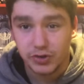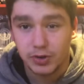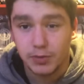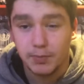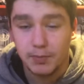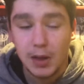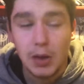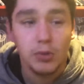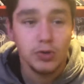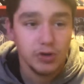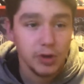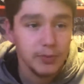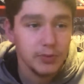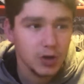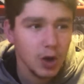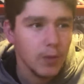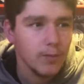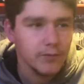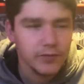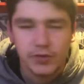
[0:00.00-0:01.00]
build-up
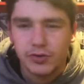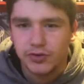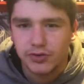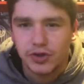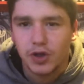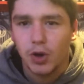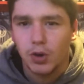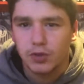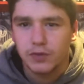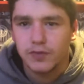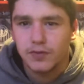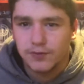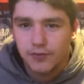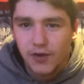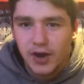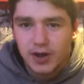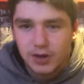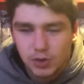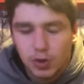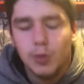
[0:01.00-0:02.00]
confidence goals for
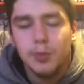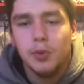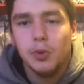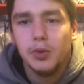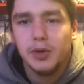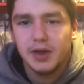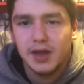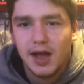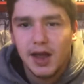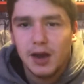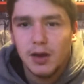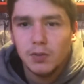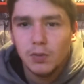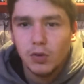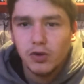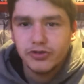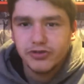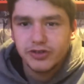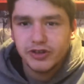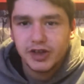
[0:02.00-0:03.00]
Frank Newball and Kellen
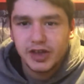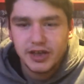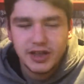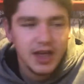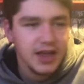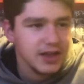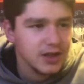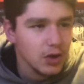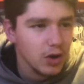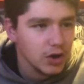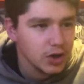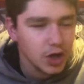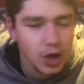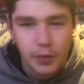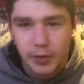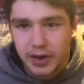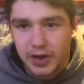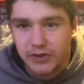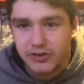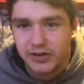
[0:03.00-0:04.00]
Watts today. Yeah, he got a goal
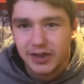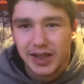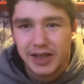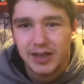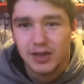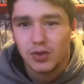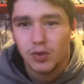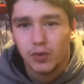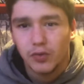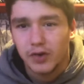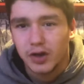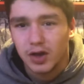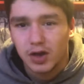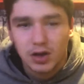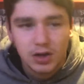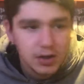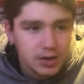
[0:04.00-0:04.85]
against Leighton Orient,